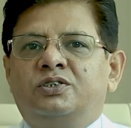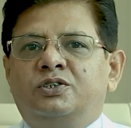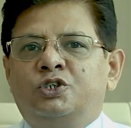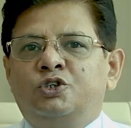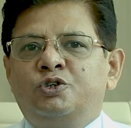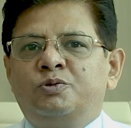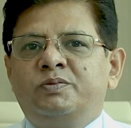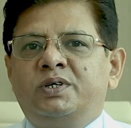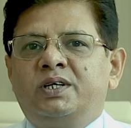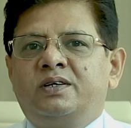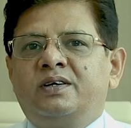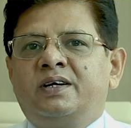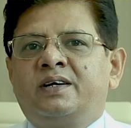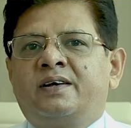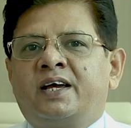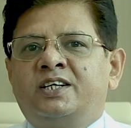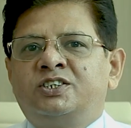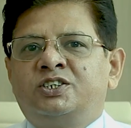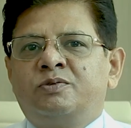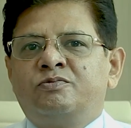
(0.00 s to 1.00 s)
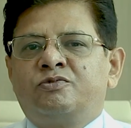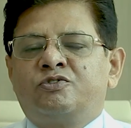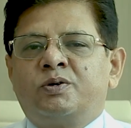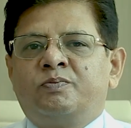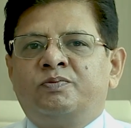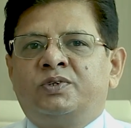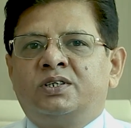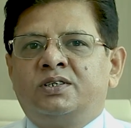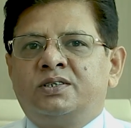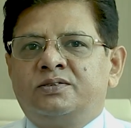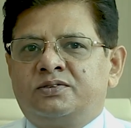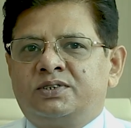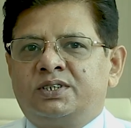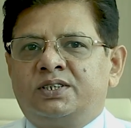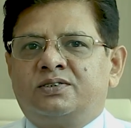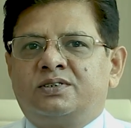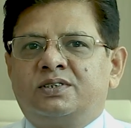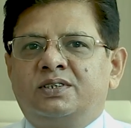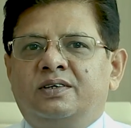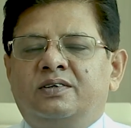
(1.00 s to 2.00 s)
tumor arising from nerve
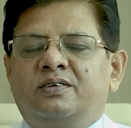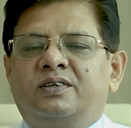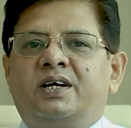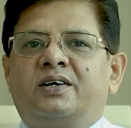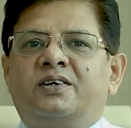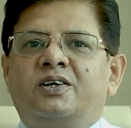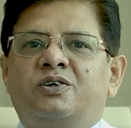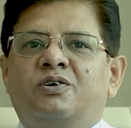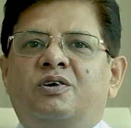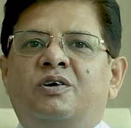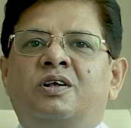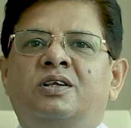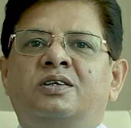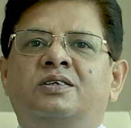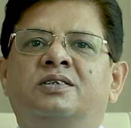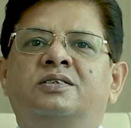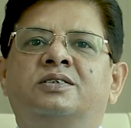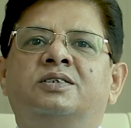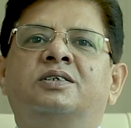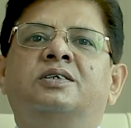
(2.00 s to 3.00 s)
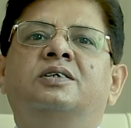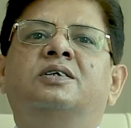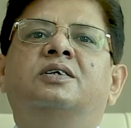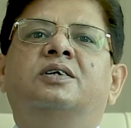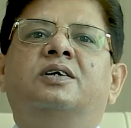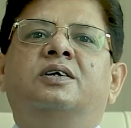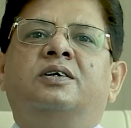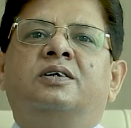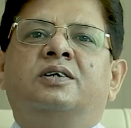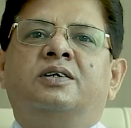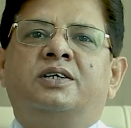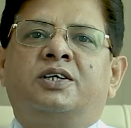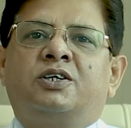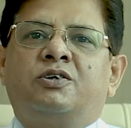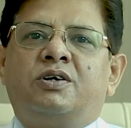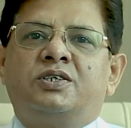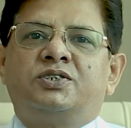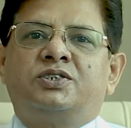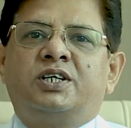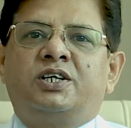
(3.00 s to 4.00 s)
sheath, that are called the
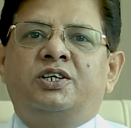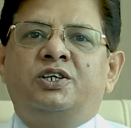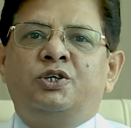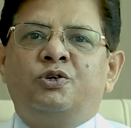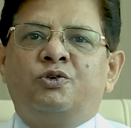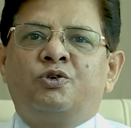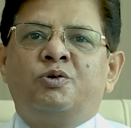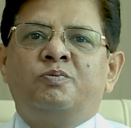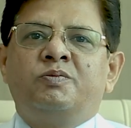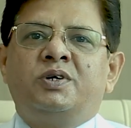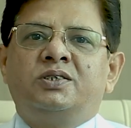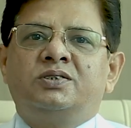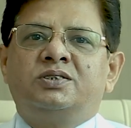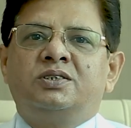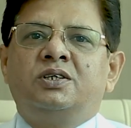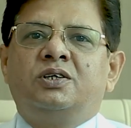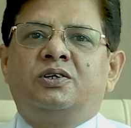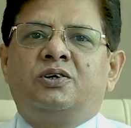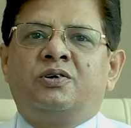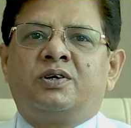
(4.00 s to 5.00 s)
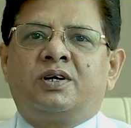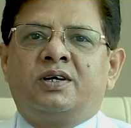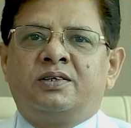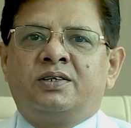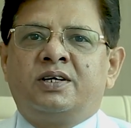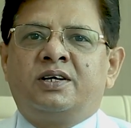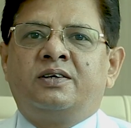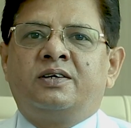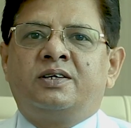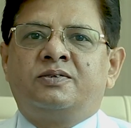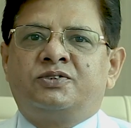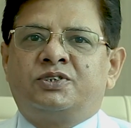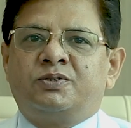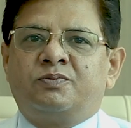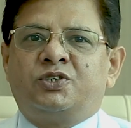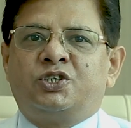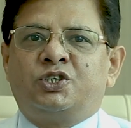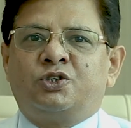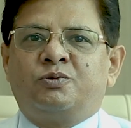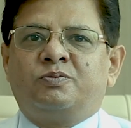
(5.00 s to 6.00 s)
acoustic neuromas or other nerve
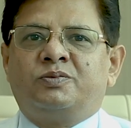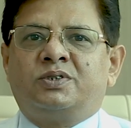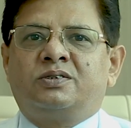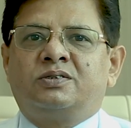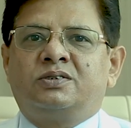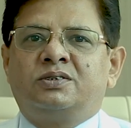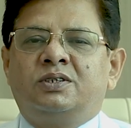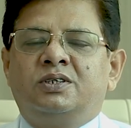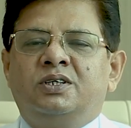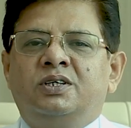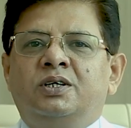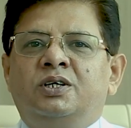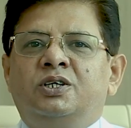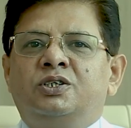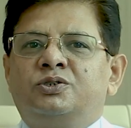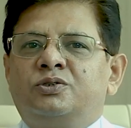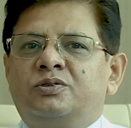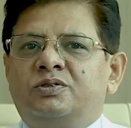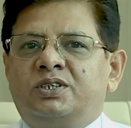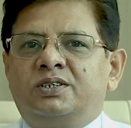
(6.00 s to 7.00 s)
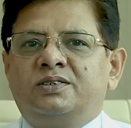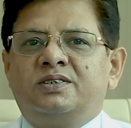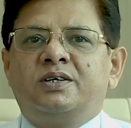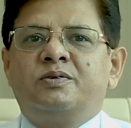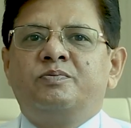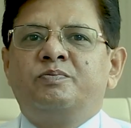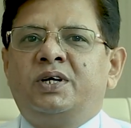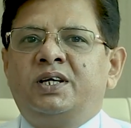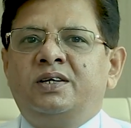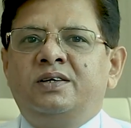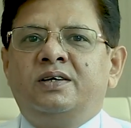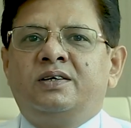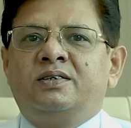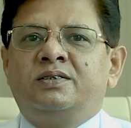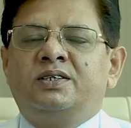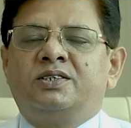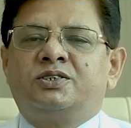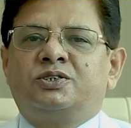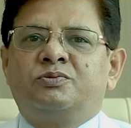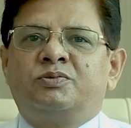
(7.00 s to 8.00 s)
sheath tumor. So these are many
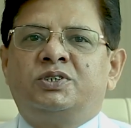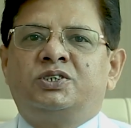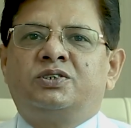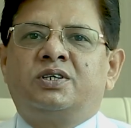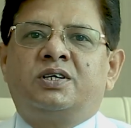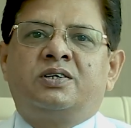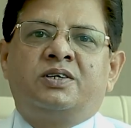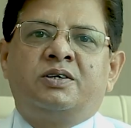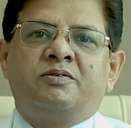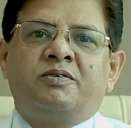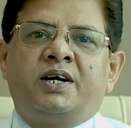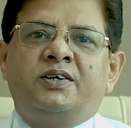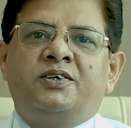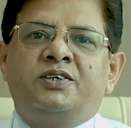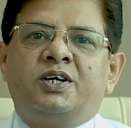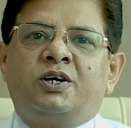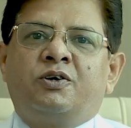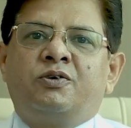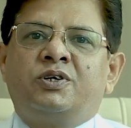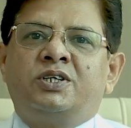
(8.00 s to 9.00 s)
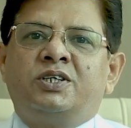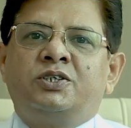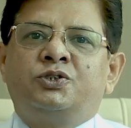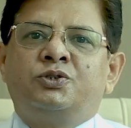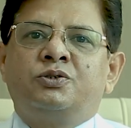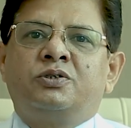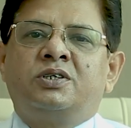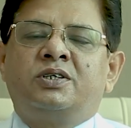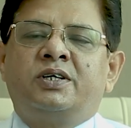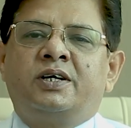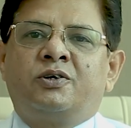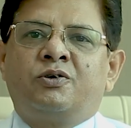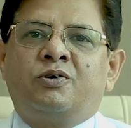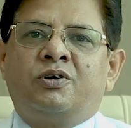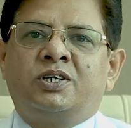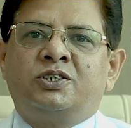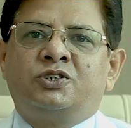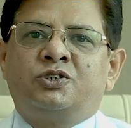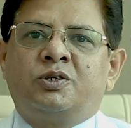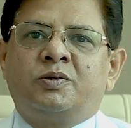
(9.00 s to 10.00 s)
others which are divided according to their
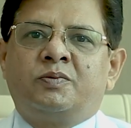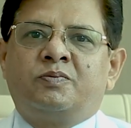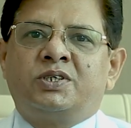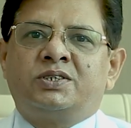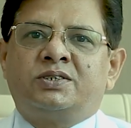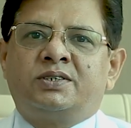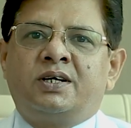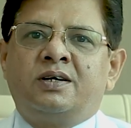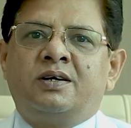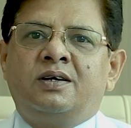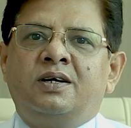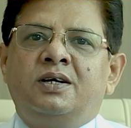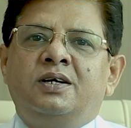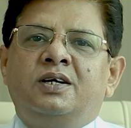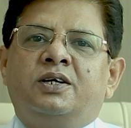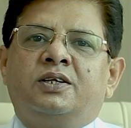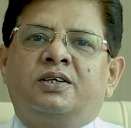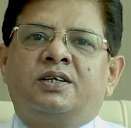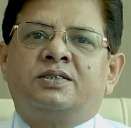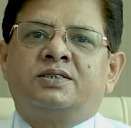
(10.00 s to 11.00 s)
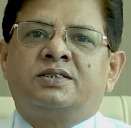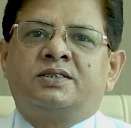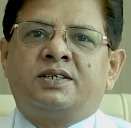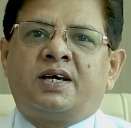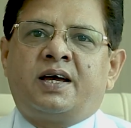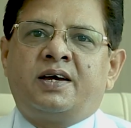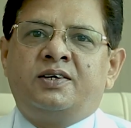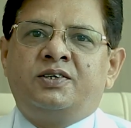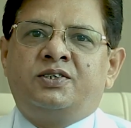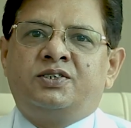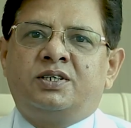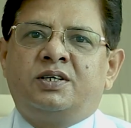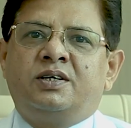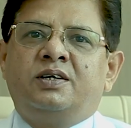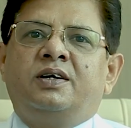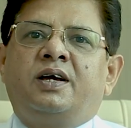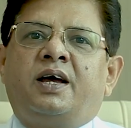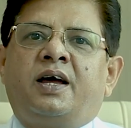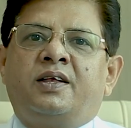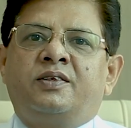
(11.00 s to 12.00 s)
origin of the cell, the site
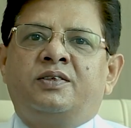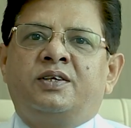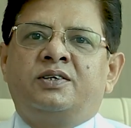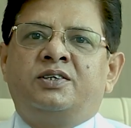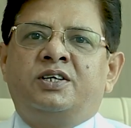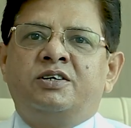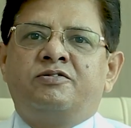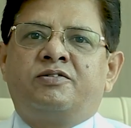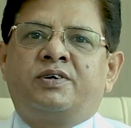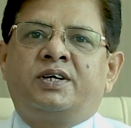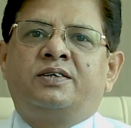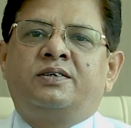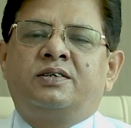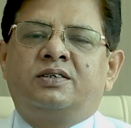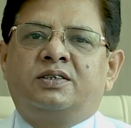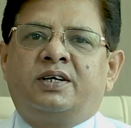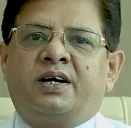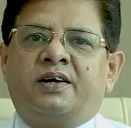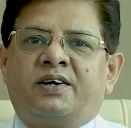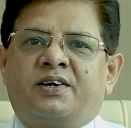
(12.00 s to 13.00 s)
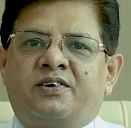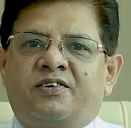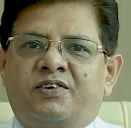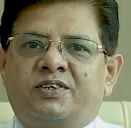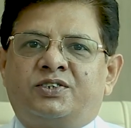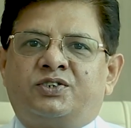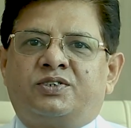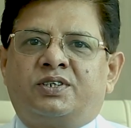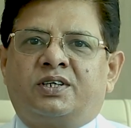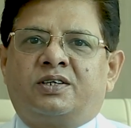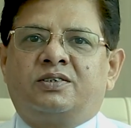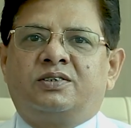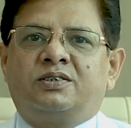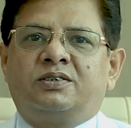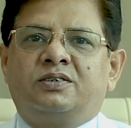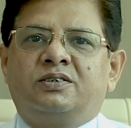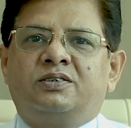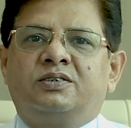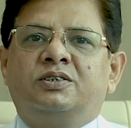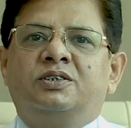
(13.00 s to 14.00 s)
and the different characteristic.
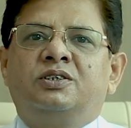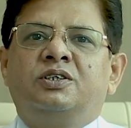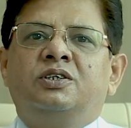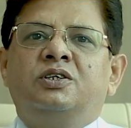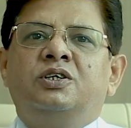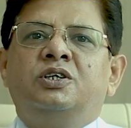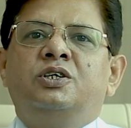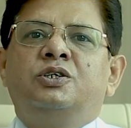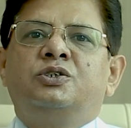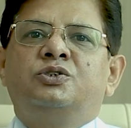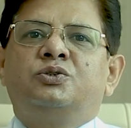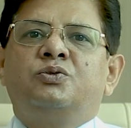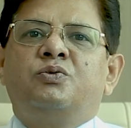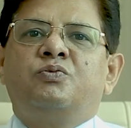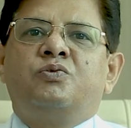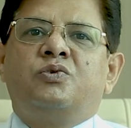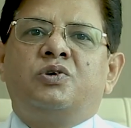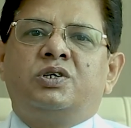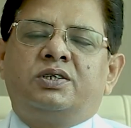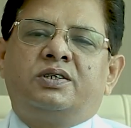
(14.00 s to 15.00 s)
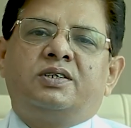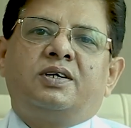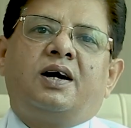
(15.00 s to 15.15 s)
So what